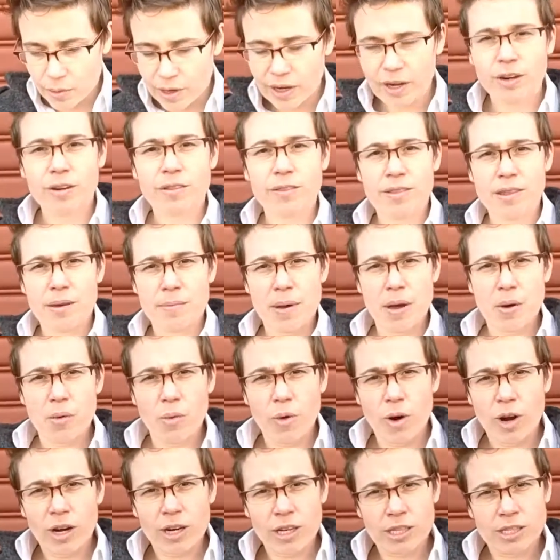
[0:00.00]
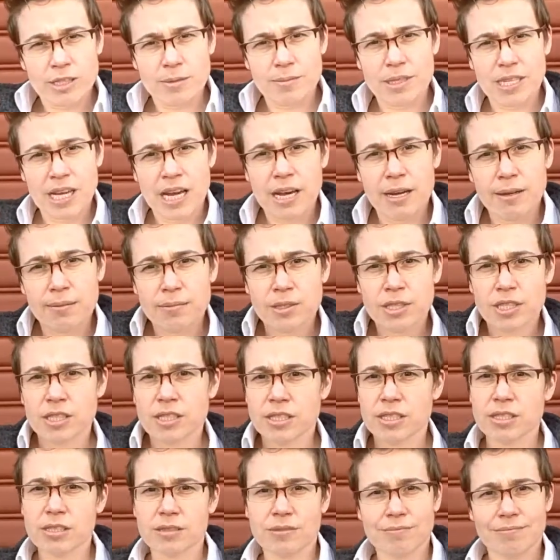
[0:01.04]
wear them at work sometimes
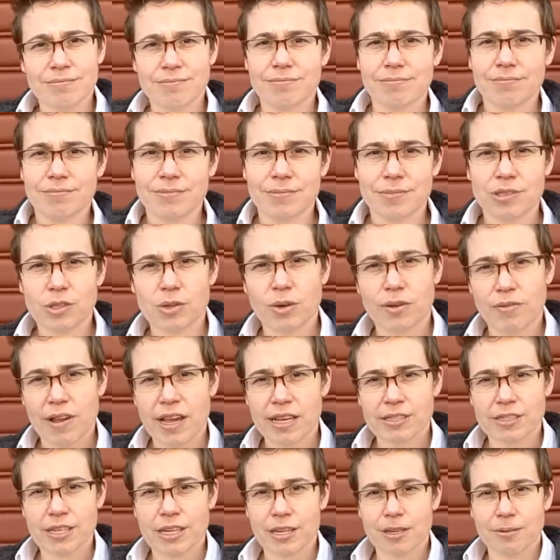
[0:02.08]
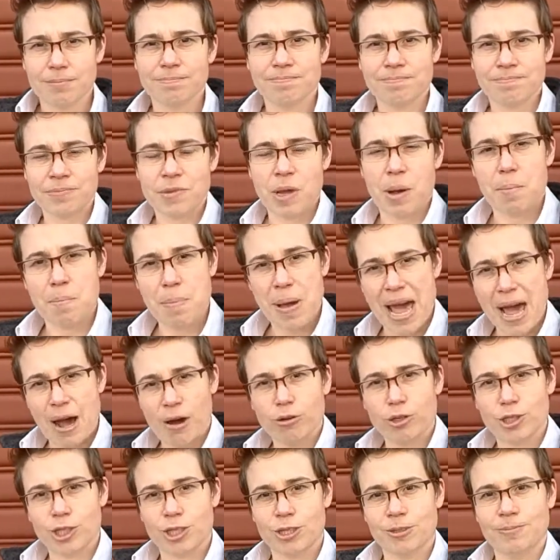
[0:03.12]
because it sort of has like a
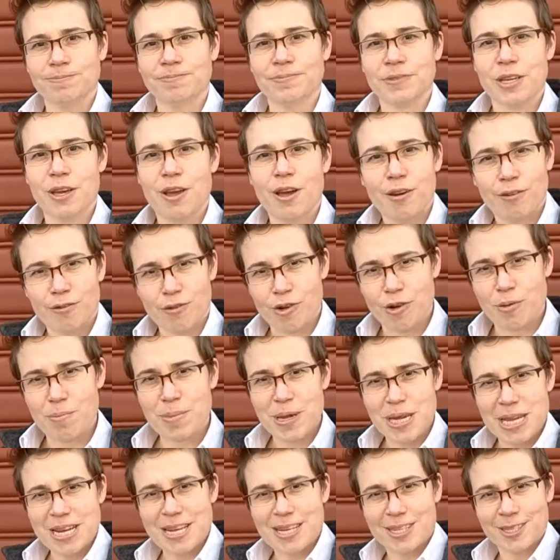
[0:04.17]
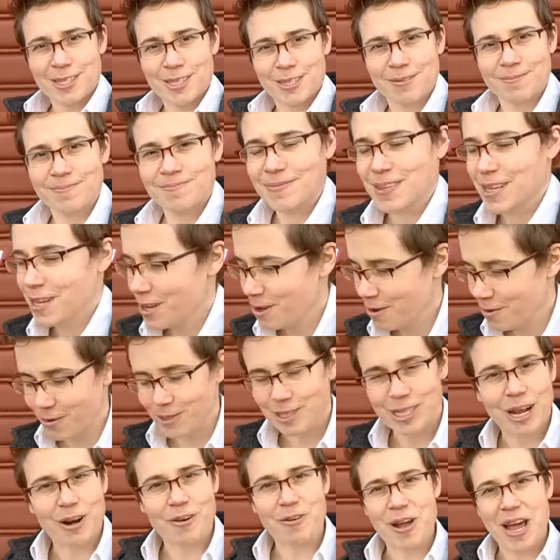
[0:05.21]
pouch for a penis
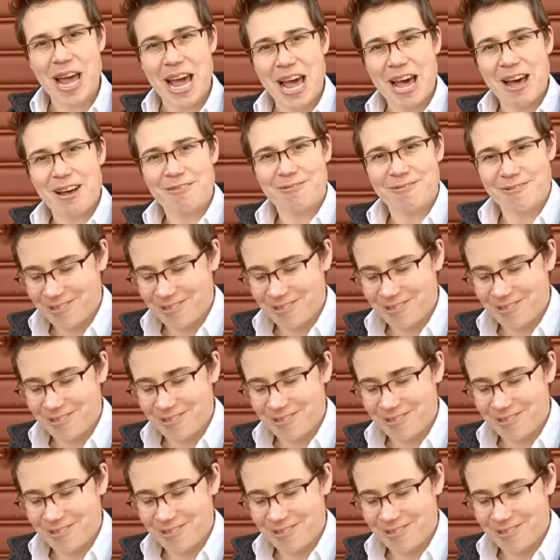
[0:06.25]
which I don't have.